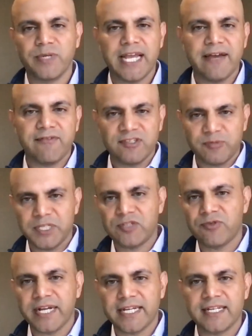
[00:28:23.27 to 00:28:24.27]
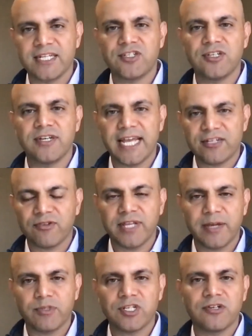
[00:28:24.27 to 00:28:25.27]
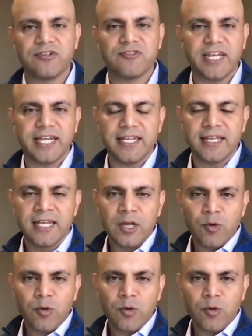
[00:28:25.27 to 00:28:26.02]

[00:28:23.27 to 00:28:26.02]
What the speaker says: We have the speech recognition, natural language understanding.